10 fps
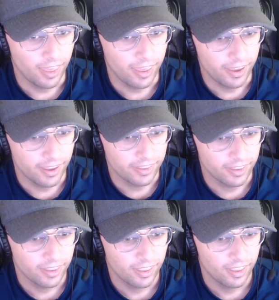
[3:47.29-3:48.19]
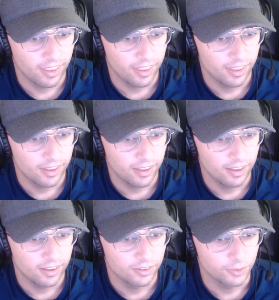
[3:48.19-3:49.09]
And
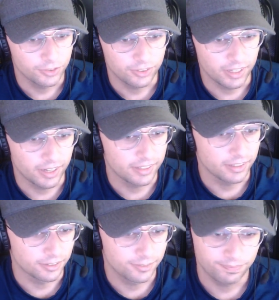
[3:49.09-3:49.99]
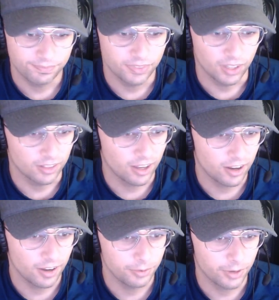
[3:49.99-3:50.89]
once again, you're a lot
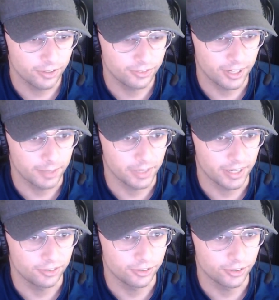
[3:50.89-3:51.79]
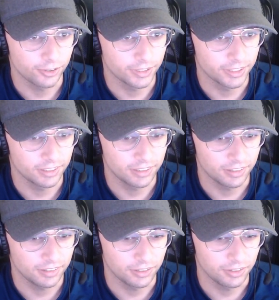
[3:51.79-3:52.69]
of off throttle time, guys. So
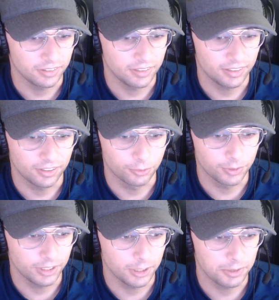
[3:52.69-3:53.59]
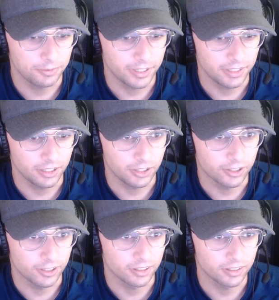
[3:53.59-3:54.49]
you're really going to be fighting the
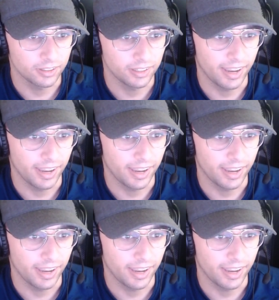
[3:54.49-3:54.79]
car.